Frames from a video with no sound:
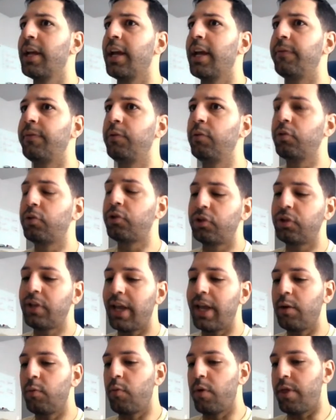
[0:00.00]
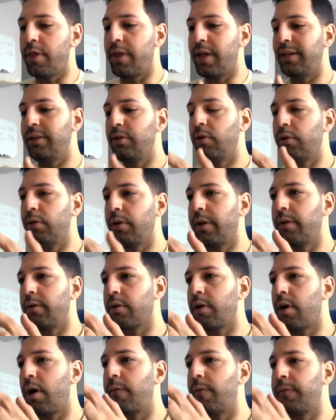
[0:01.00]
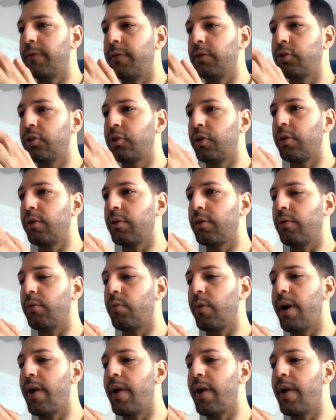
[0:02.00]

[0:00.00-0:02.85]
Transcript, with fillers: If you stay within your little comfort circle,